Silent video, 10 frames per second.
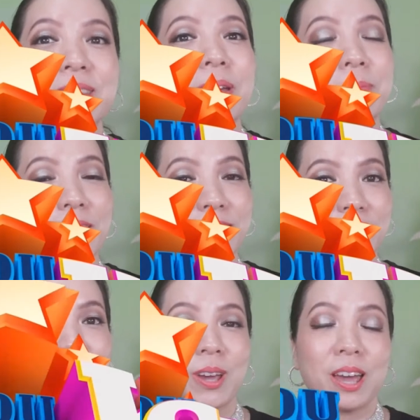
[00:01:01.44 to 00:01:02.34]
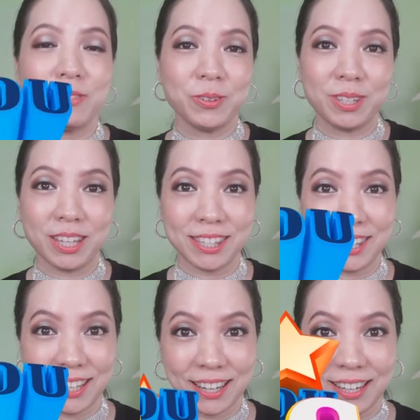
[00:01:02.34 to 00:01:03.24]
It's my blessing to have you
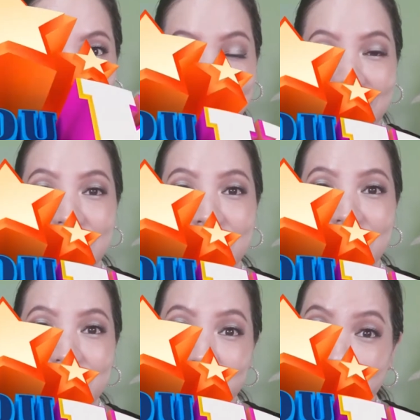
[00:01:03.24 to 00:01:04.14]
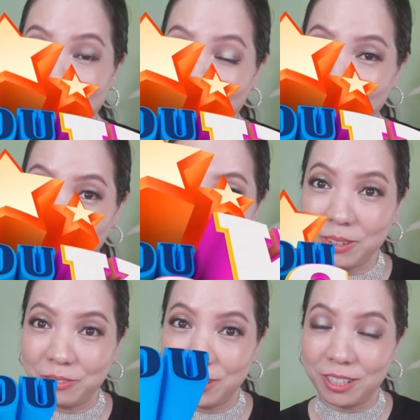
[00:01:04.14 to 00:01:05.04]
dears here. So by the
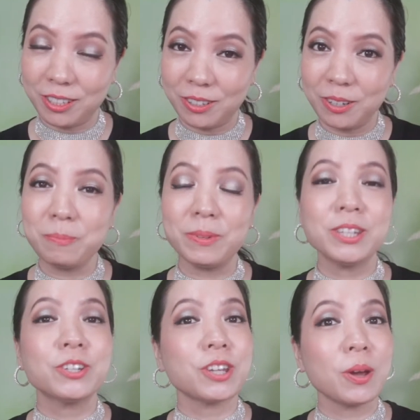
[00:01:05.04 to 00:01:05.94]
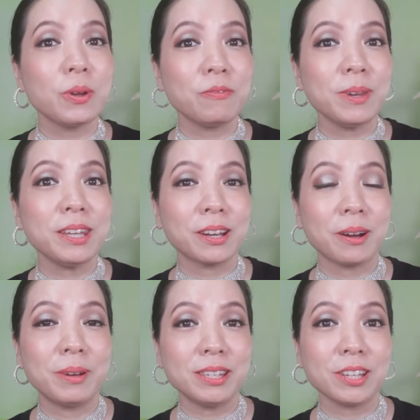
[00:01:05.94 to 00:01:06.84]
end of the video, please share with me in the
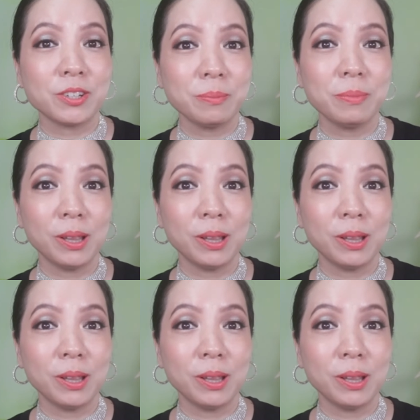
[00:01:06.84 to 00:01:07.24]
comment section